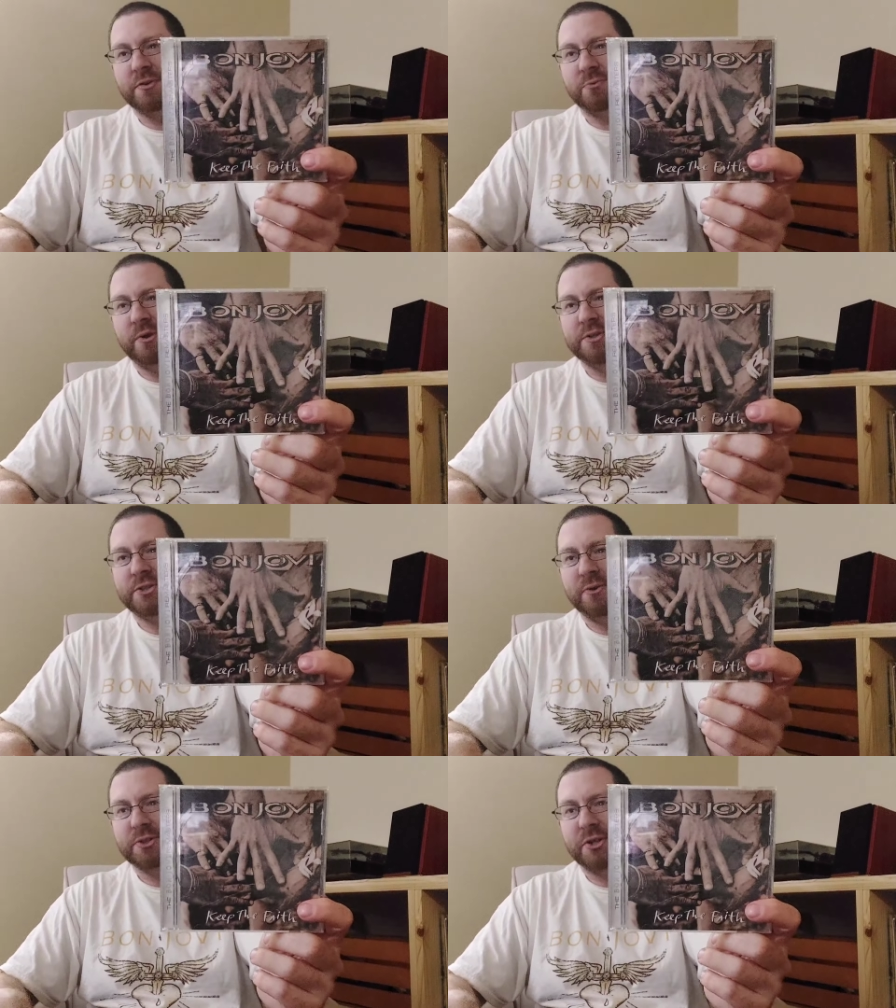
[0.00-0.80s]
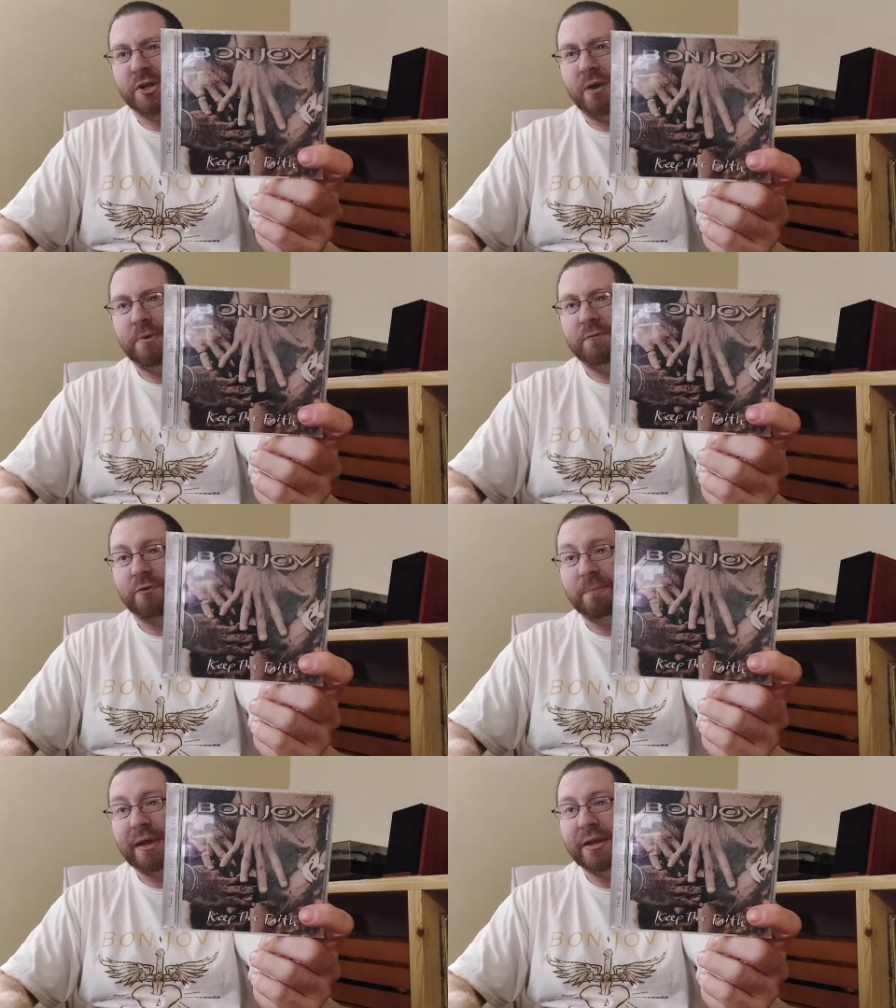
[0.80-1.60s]
this one, so it's going to come in for
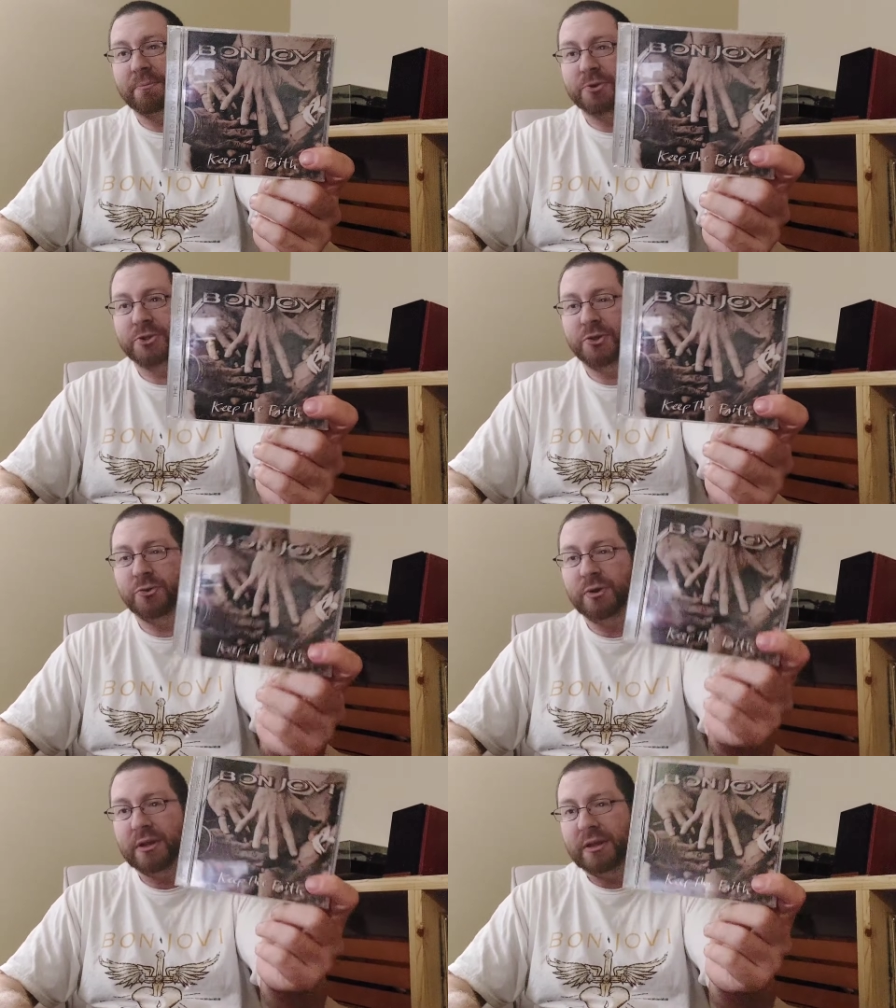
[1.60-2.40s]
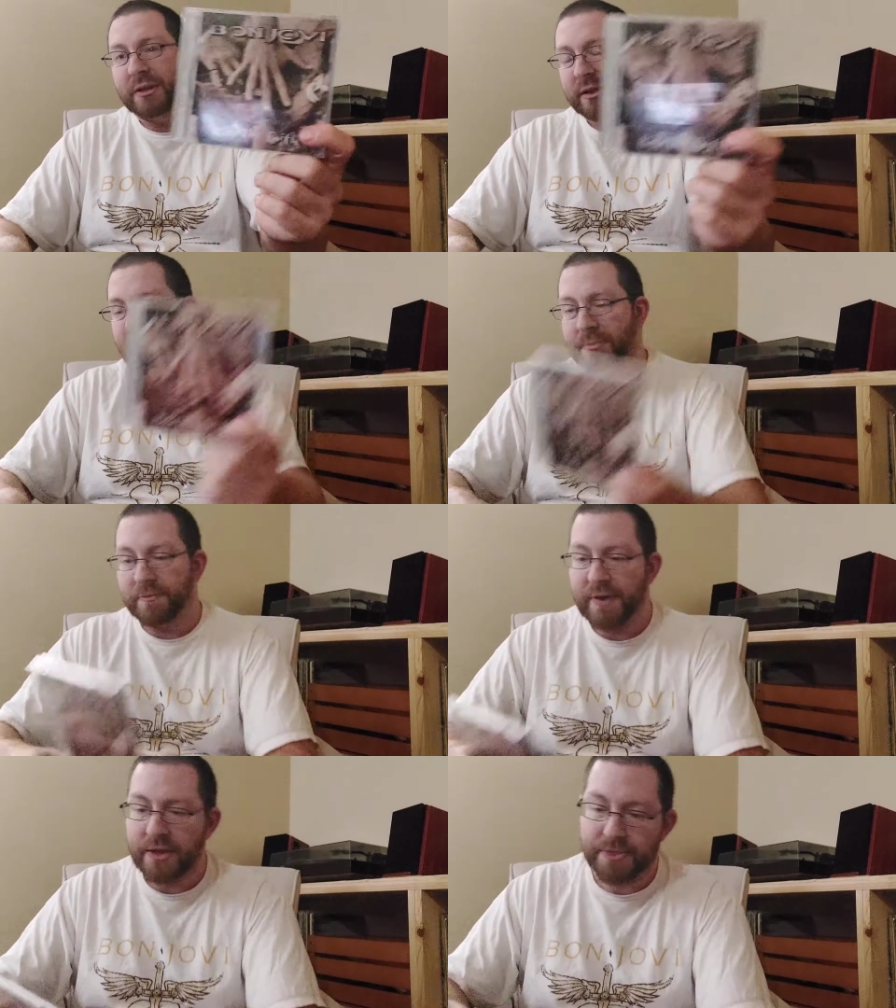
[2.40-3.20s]
me at number two. Keep the
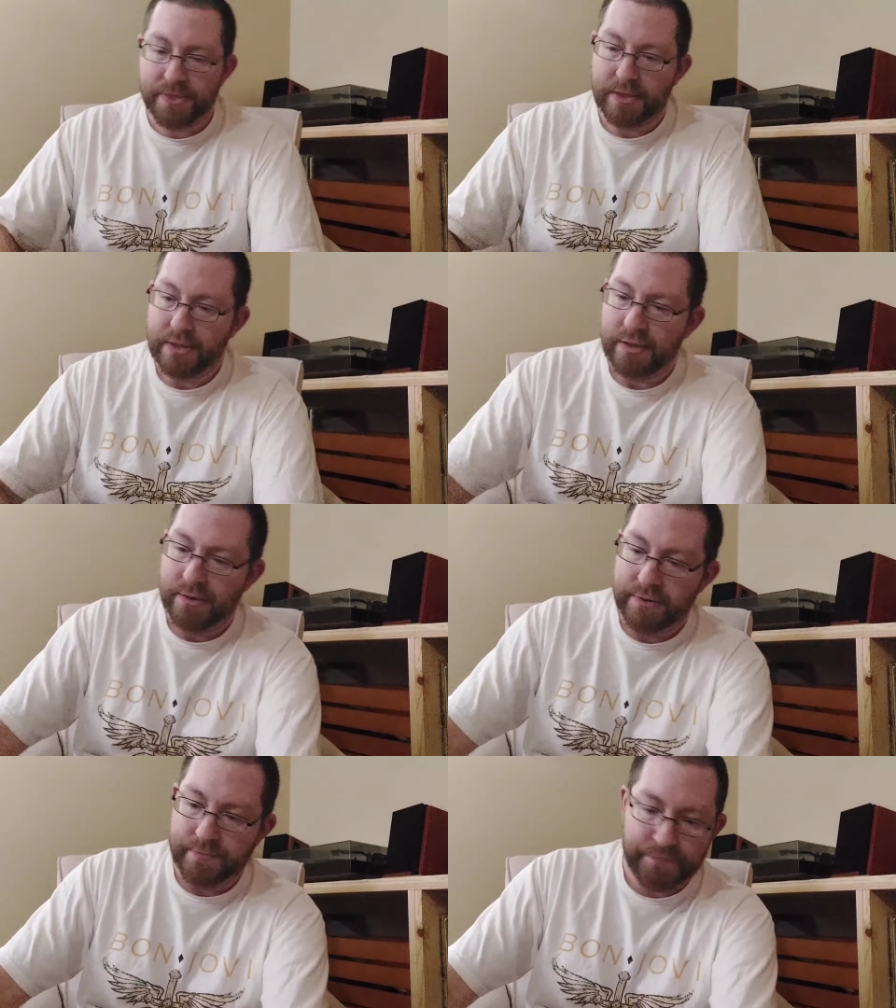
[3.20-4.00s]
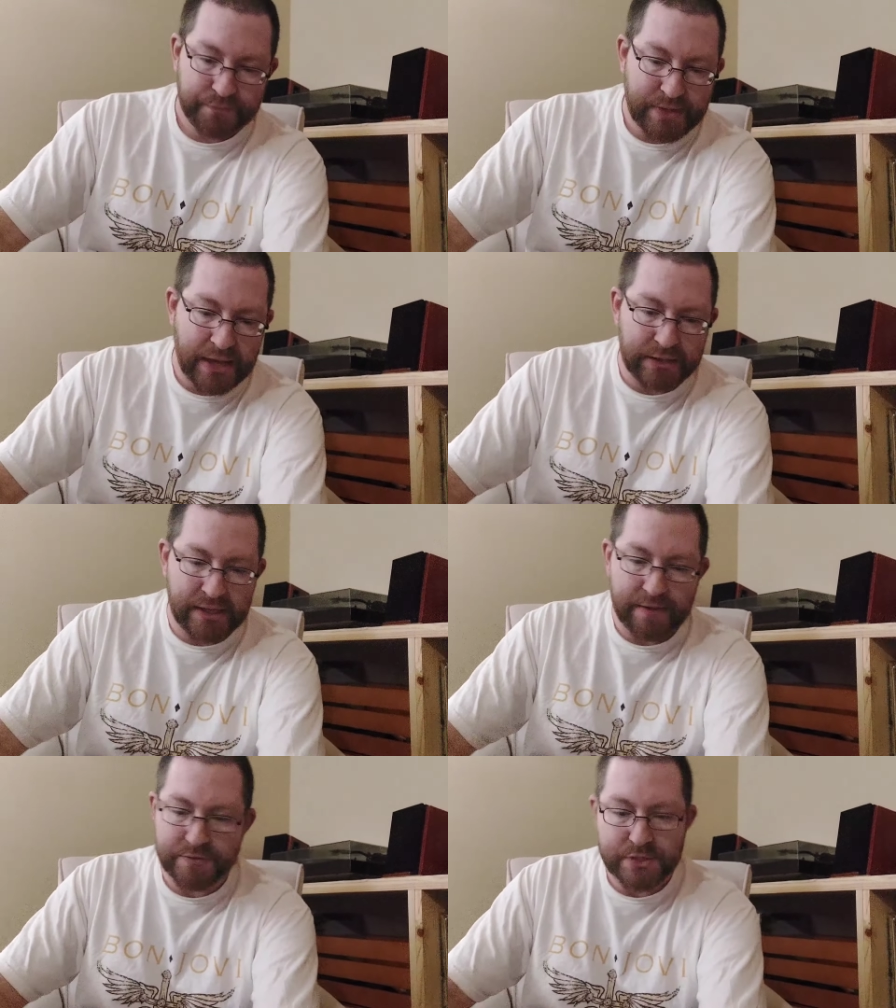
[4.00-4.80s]
faith. That
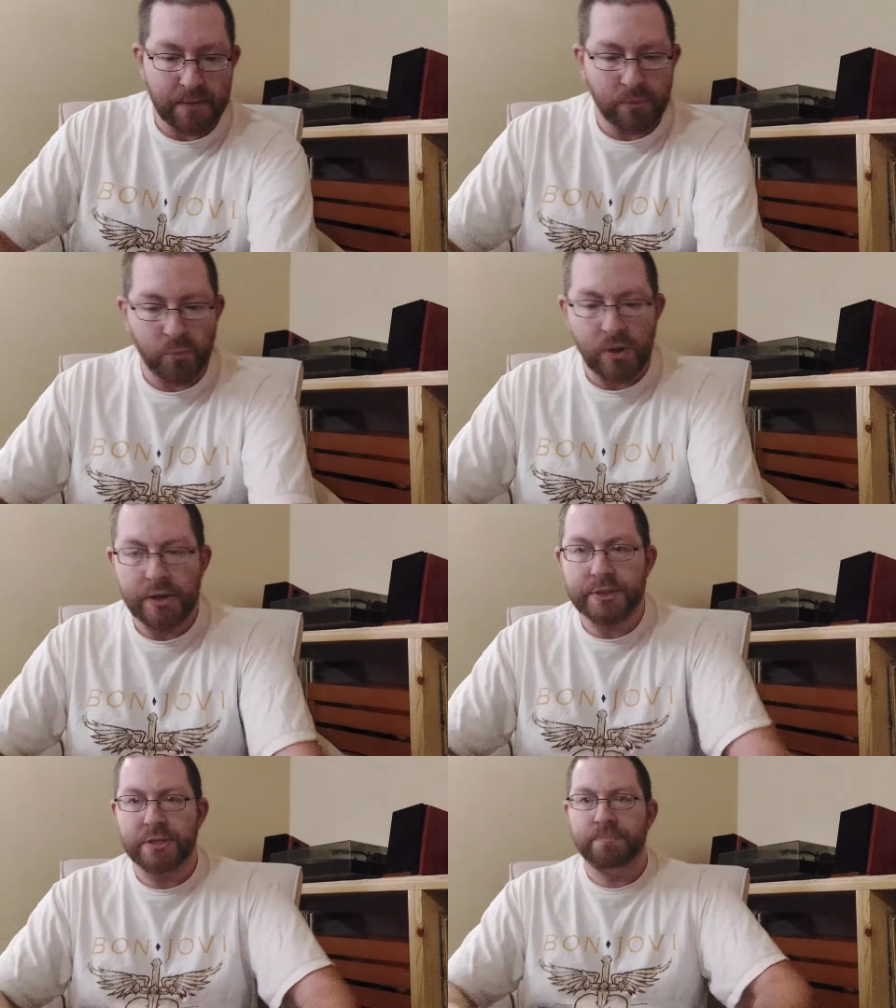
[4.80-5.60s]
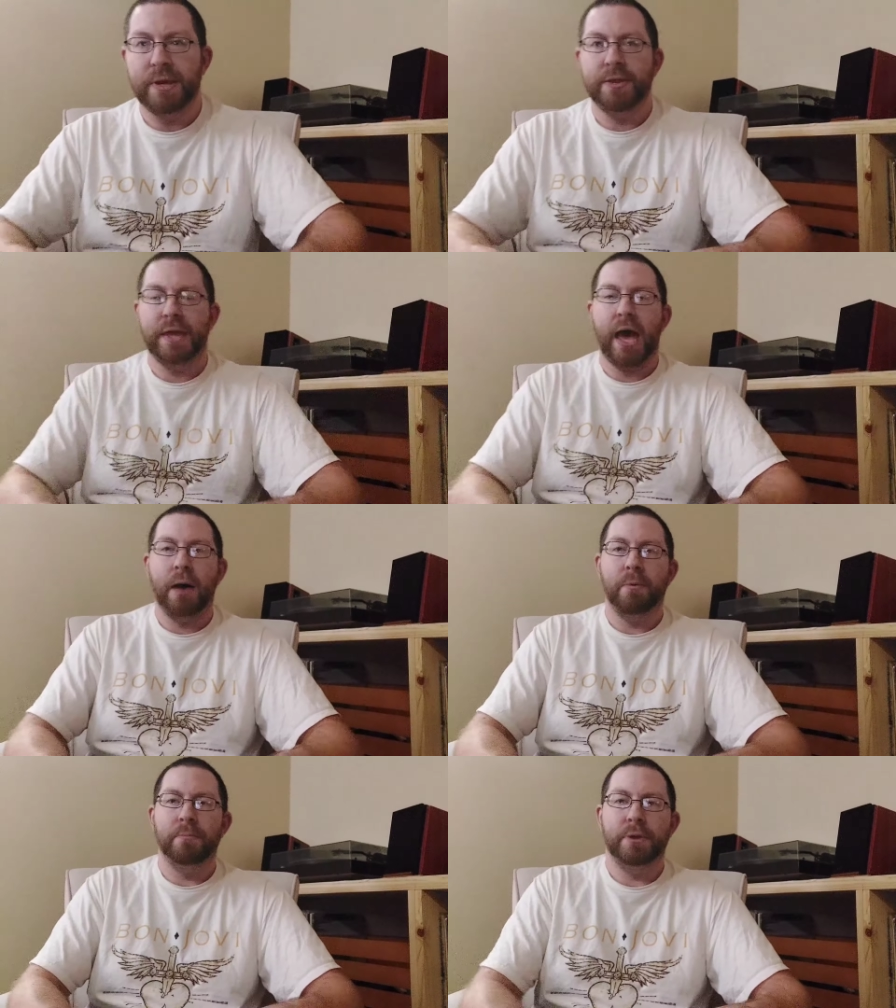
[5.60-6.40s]
leaves number one to be the
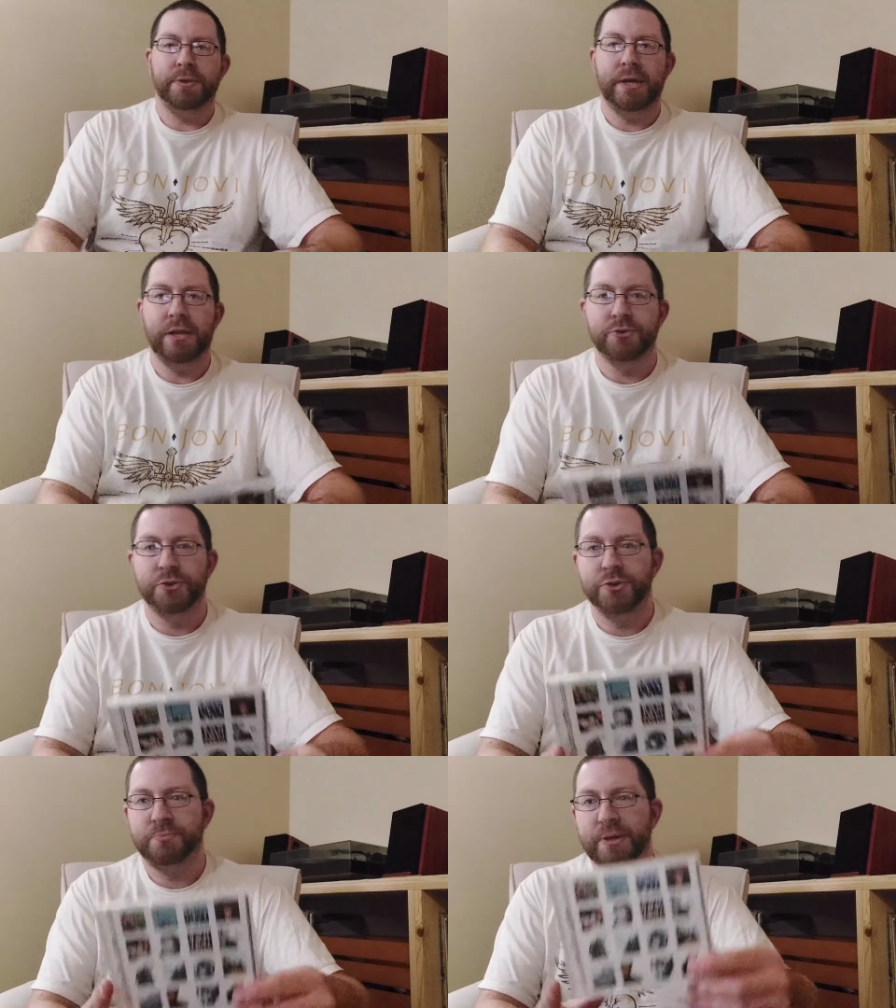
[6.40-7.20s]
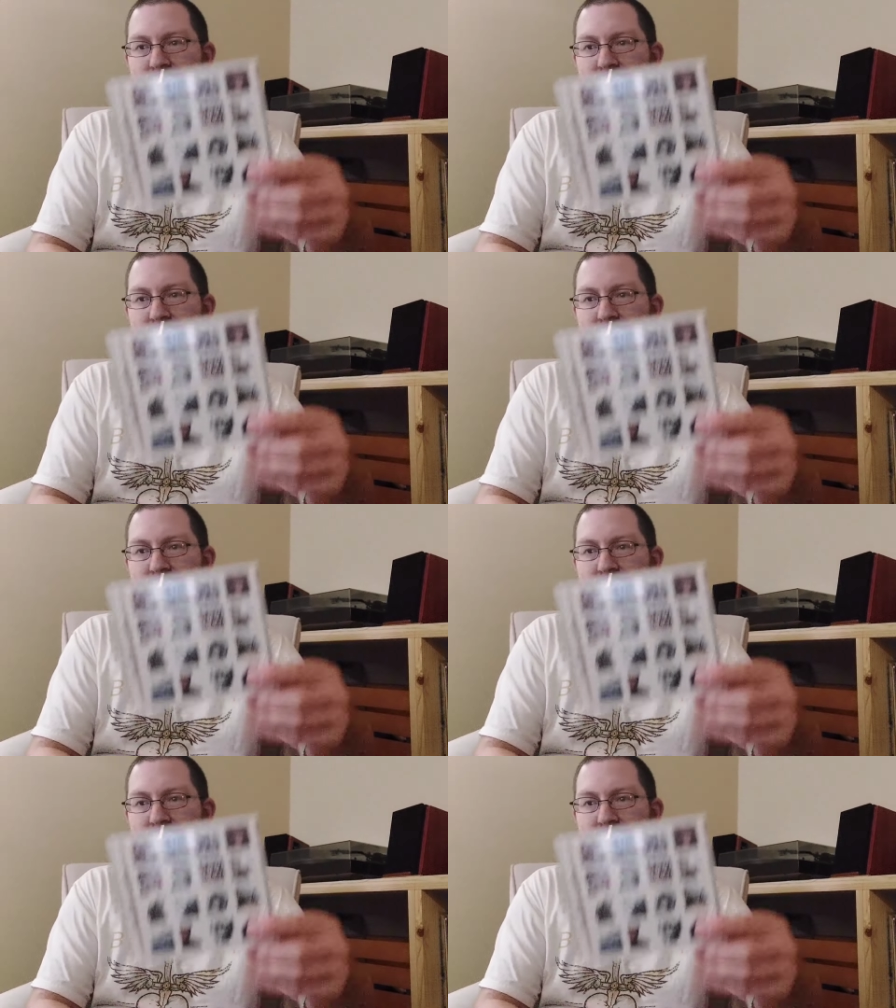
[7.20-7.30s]
album that introduced me